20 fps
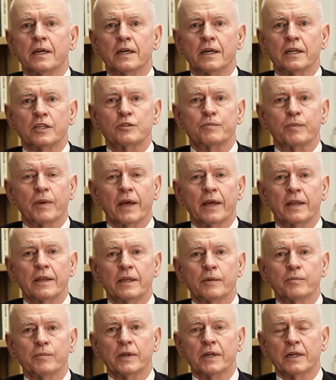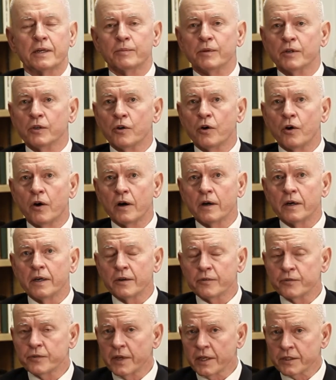explain the applicable law
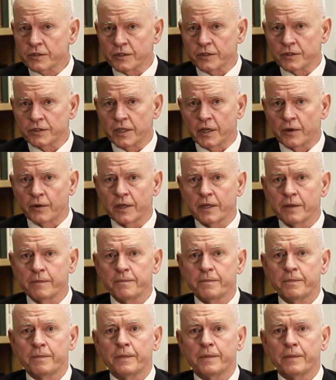if necessary,